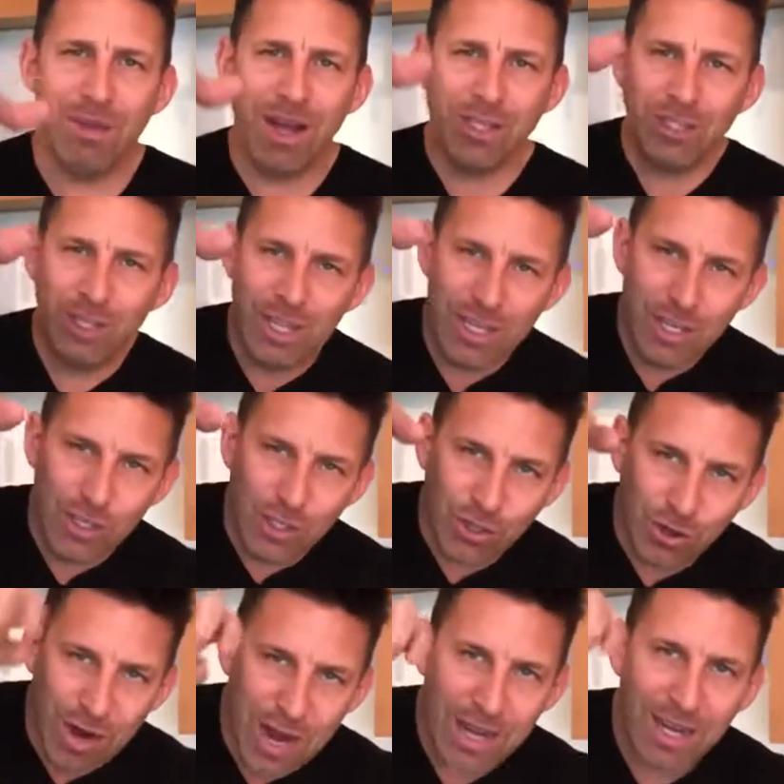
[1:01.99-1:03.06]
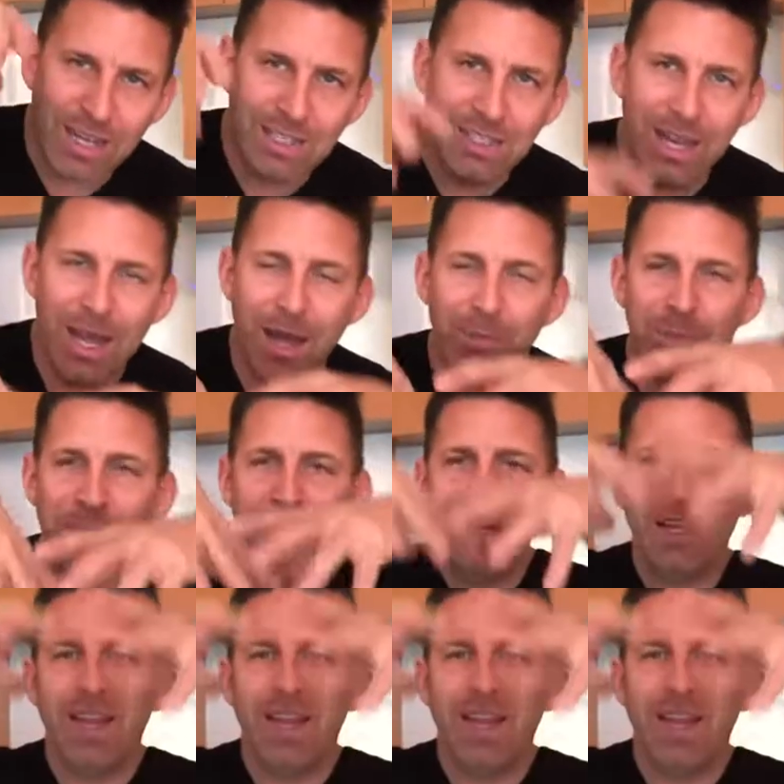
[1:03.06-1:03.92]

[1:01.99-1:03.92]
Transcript: monster that you crack on top